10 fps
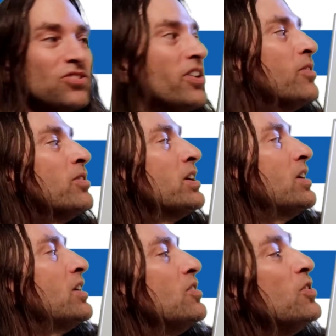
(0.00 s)
So
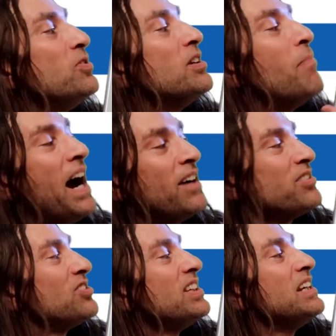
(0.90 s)
New
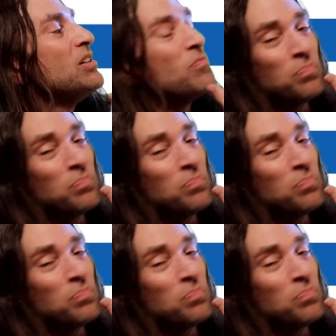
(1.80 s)
Democracy